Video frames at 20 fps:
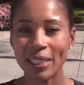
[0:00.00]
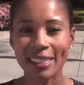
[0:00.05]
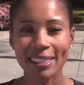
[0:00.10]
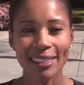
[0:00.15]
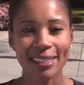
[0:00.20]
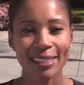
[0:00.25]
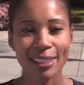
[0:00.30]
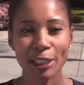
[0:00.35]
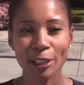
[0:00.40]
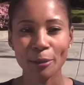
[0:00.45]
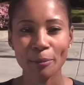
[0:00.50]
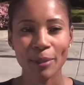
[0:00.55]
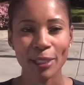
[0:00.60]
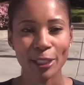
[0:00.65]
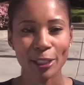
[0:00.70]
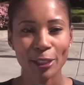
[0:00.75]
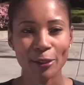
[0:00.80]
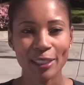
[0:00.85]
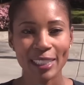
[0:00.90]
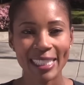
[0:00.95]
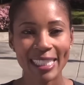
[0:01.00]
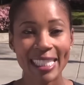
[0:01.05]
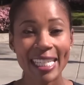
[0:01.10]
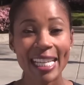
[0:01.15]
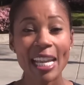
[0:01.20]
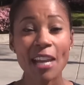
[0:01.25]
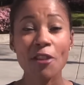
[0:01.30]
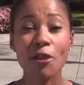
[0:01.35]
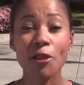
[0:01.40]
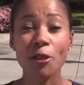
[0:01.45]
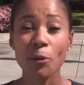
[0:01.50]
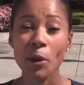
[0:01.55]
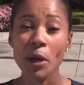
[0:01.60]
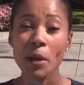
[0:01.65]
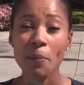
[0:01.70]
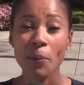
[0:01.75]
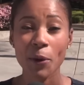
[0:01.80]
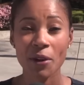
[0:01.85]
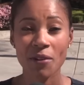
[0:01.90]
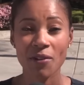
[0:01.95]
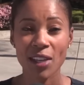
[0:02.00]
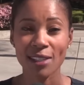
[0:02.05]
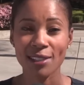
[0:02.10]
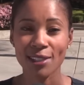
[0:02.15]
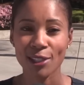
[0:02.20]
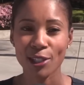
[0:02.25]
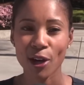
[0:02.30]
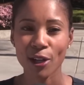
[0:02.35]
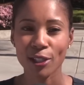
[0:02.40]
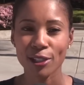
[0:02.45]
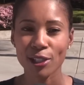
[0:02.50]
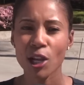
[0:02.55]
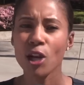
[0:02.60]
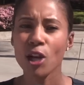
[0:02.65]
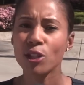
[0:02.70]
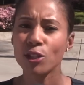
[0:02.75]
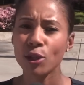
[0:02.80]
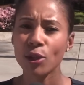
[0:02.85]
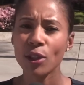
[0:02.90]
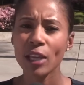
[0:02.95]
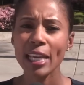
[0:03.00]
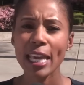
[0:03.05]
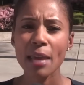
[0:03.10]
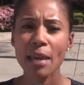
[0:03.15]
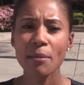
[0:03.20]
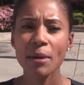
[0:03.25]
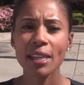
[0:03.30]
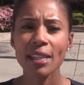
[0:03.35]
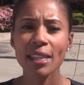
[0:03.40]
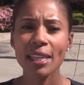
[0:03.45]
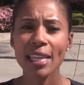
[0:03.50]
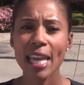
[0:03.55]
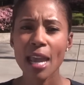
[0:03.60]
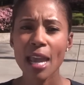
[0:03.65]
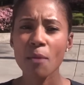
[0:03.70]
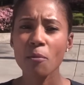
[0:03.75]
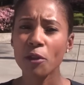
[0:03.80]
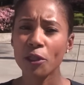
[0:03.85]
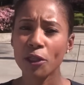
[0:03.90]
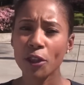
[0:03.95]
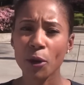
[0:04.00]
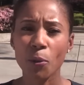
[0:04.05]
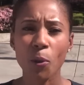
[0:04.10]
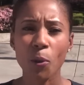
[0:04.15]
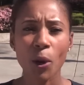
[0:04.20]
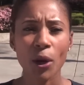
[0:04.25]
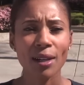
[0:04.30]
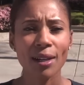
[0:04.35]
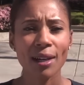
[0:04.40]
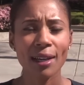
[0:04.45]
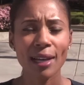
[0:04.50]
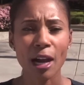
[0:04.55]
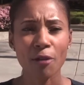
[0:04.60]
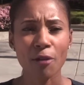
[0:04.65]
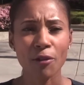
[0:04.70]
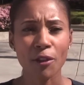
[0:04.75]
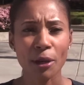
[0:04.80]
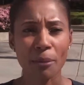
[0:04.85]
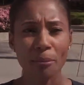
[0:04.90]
beaten the senior Pistorizzi in three previous starts, so they came into the game with their work cut out for